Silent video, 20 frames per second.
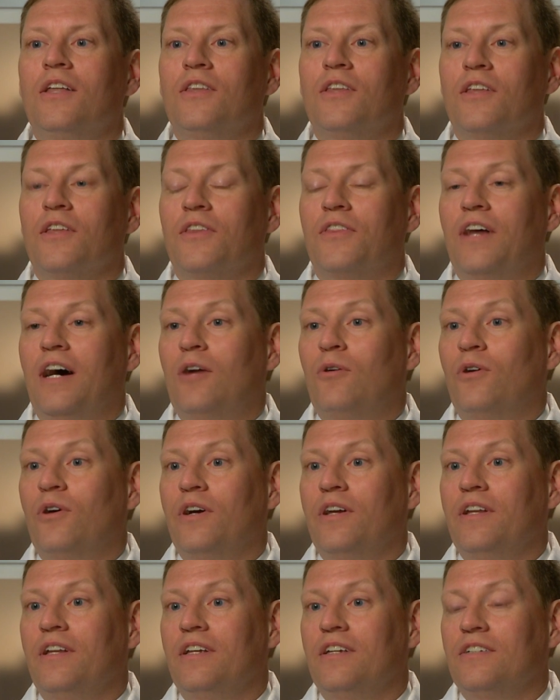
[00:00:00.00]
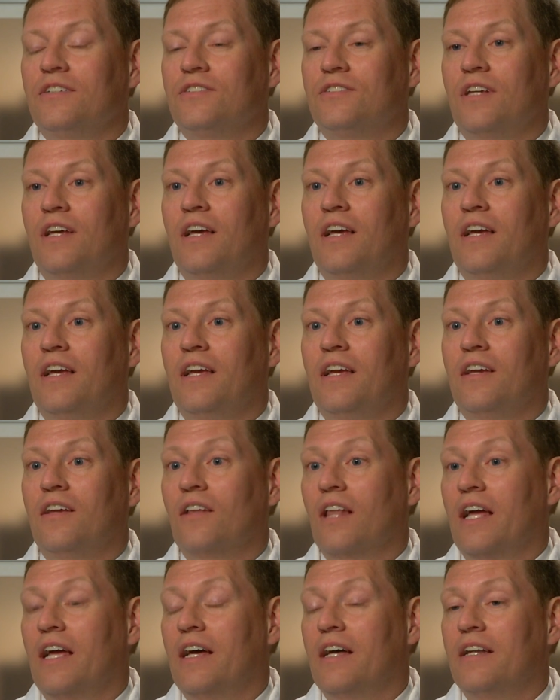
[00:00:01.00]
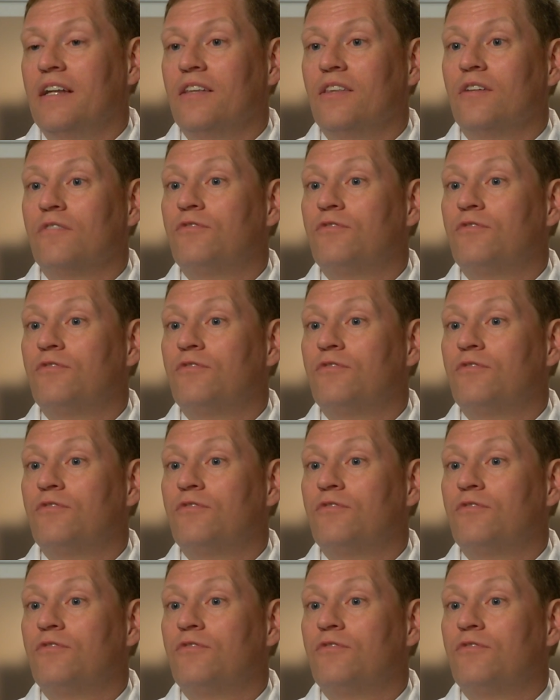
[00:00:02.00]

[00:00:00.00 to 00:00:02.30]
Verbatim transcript: The thyroid is a gland in